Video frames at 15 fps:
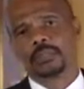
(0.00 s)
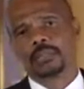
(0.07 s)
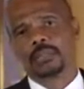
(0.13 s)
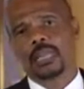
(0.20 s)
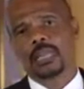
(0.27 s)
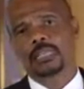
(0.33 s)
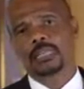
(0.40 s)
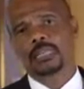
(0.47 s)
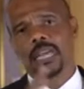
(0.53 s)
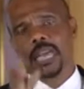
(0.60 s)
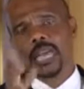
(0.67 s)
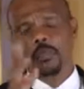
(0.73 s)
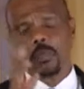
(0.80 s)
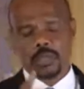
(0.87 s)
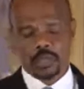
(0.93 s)
that day
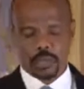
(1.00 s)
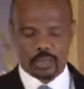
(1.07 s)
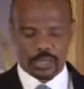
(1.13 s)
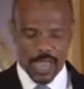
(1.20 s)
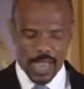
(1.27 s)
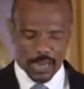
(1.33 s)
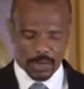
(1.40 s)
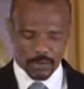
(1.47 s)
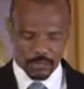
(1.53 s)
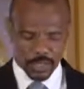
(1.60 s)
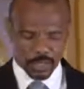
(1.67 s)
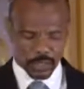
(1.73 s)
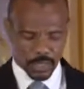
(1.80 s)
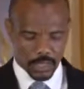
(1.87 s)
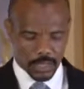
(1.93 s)
when you shall
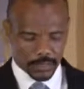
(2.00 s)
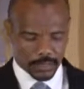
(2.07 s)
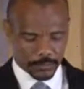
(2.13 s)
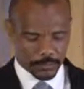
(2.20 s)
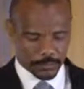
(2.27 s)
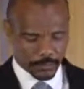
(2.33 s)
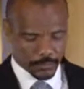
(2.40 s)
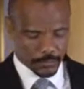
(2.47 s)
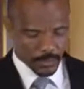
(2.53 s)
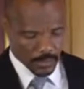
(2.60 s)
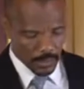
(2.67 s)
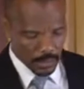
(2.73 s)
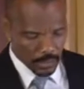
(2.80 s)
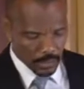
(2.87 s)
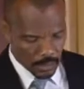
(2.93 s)
return.
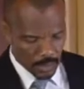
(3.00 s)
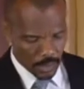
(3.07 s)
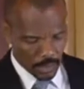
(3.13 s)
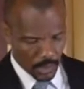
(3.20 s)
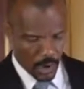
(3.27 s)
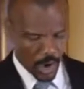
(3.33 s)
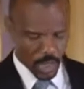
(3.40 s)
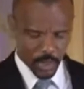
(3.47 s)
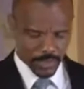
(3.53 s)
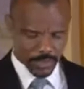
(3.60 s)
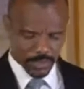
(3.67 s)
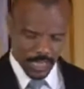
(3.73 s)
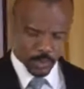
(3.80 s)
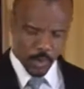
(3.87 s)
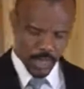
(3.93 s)
All our dead
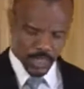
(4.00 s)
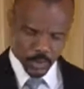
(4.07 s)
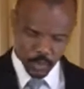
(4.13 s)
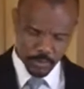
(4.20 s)
ones will be